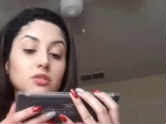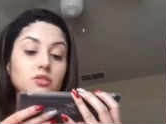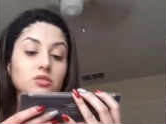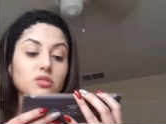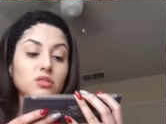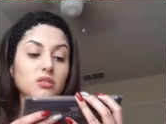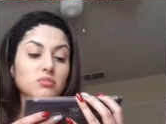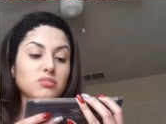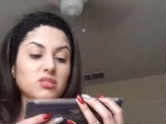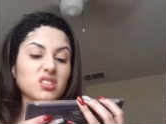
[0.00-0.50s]

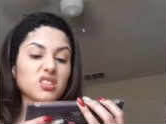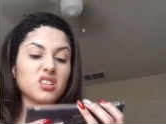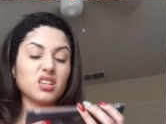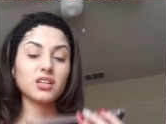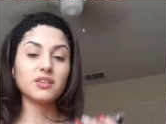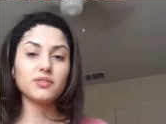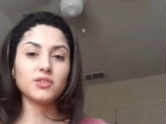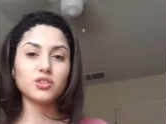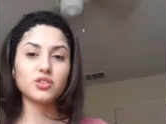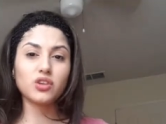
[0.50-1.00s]
So I'm just gonna
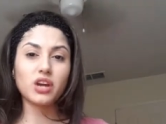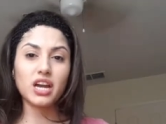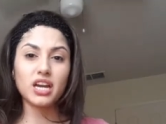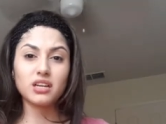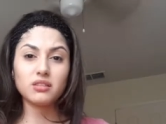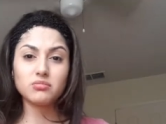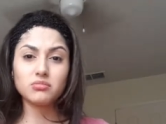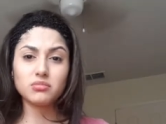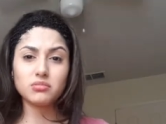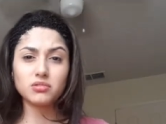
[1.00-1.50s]
give it a
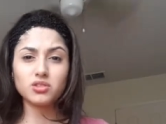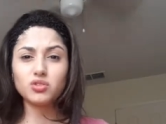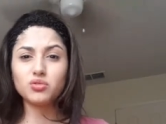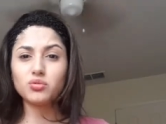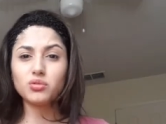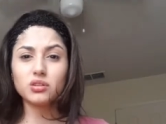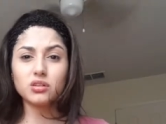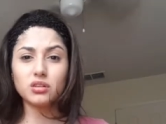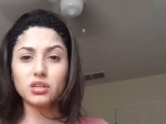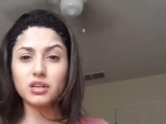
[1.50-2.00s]
try,
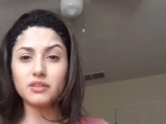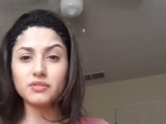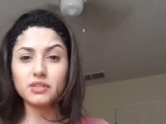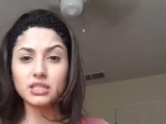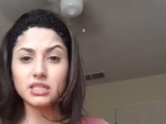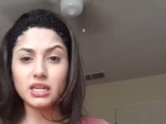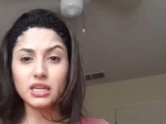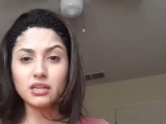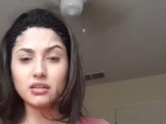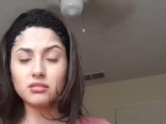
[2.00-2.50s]
do an
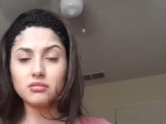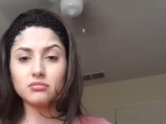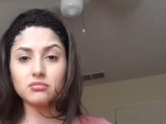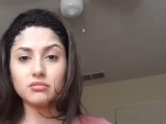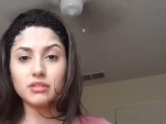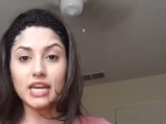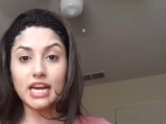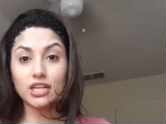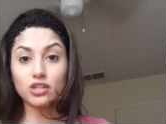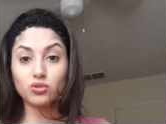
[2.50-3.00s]
everyday
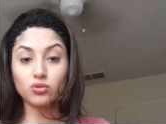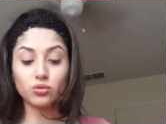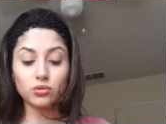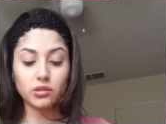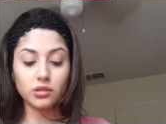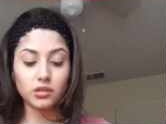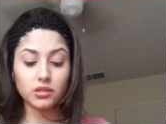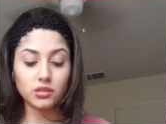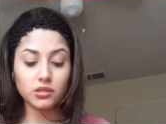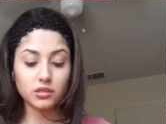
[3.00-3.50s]
natural
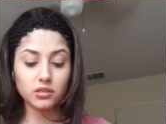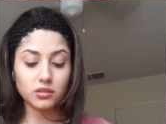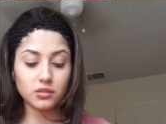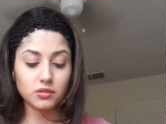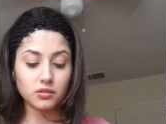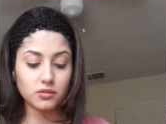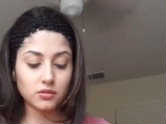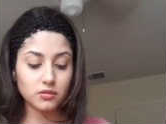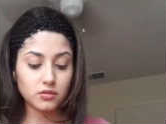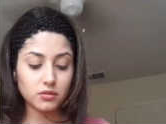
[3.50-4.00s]
look.
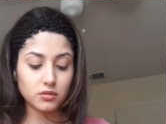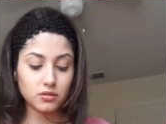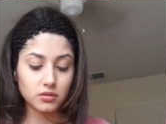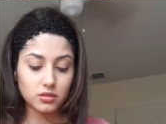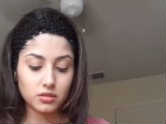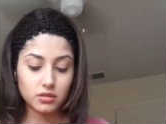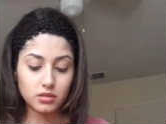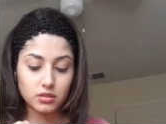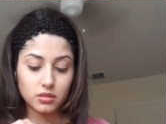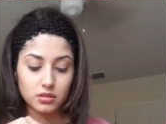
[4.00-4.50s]

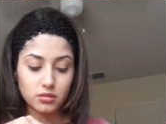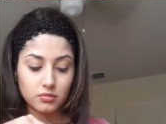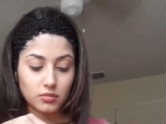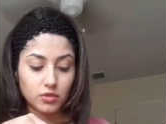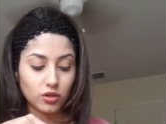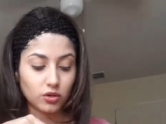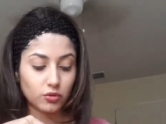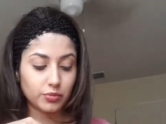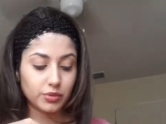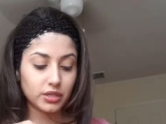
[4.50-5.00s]

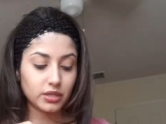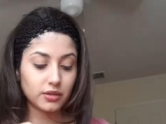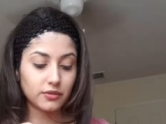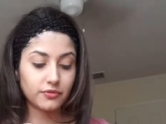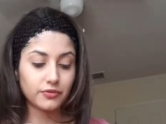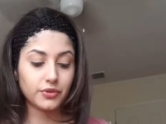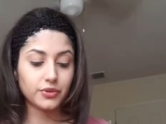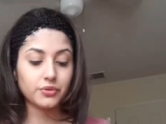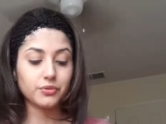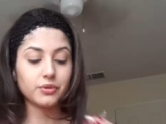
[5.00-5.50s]
Open it up
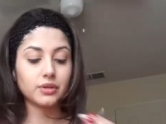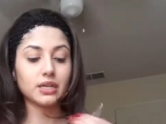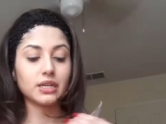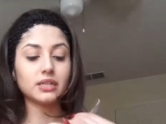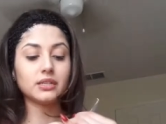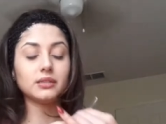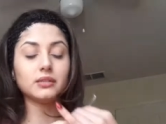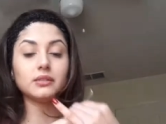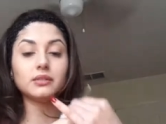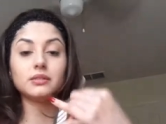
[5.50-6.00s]
for you
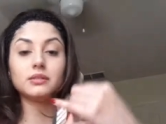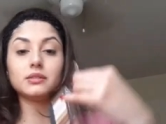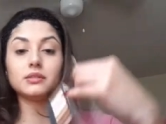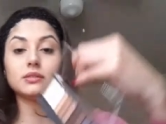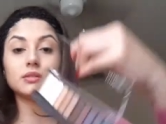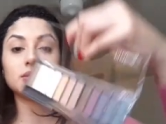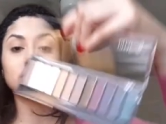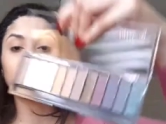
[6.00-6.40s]
guys.